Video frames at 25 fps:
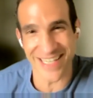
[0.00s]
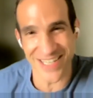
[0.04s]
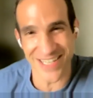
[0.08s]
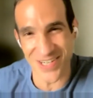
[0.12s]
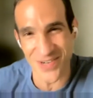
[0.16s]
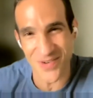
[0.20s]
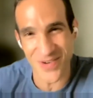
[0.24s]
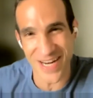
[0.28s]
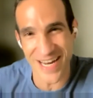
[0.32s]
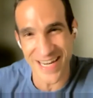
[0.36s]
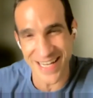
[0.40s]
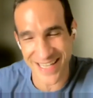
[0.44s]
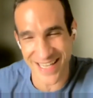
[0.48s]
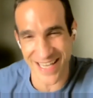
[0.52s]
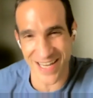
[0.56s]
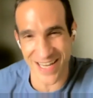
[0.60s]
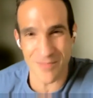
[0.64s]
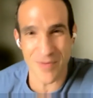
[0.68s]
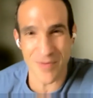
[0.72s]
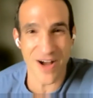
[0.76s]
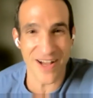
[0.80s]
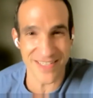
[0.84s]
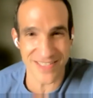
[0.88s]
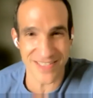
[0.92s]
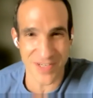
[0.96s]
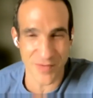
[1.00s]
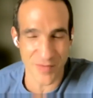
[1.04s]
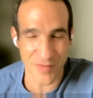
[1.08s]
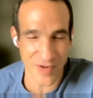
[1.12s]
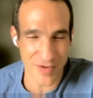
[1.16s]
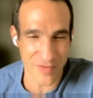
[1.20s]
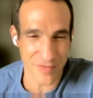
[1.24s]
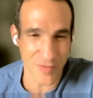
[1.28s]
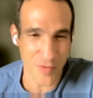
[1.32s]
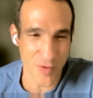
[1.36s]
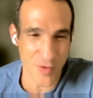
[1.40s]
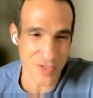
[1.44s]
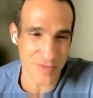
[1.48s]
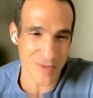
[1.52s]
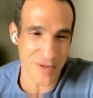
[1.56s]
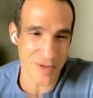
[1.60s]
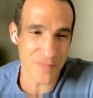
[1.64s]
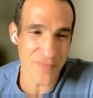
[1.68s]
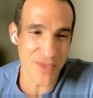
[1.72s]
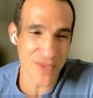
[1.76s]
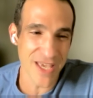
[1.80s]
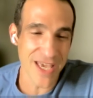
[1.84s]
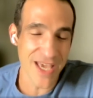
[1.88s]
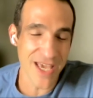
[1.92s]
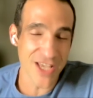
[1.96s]
You don't want any kind of positive reinforcement.
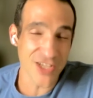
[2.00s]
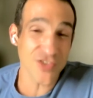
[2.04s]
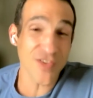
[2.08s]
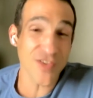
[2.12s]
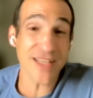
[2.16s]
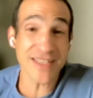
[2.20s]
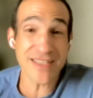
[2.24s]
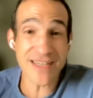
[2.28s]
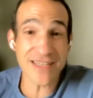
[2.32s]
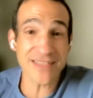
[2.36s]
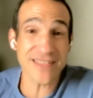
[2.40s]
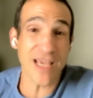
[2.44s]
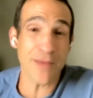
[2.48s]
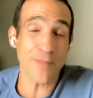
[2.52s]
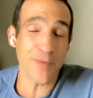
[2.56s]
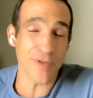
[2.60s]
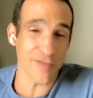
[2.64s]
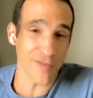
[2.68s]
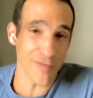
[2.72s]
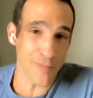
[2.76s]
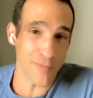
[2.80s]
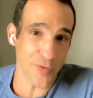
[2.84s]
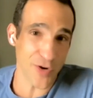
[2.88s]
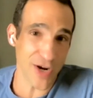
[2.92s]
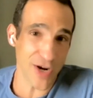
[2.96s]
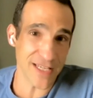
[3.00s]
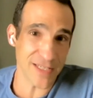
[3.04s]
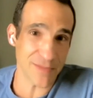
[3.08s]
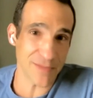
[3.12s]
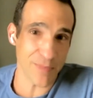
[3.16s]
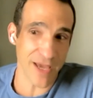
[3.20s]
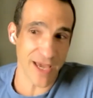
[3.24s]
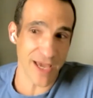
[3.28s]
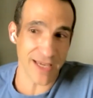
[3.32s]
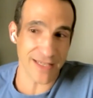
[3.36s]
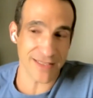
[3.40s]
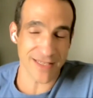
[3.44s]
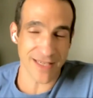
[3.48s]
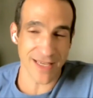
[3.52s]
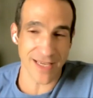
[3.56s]
So that's an example of a price pact.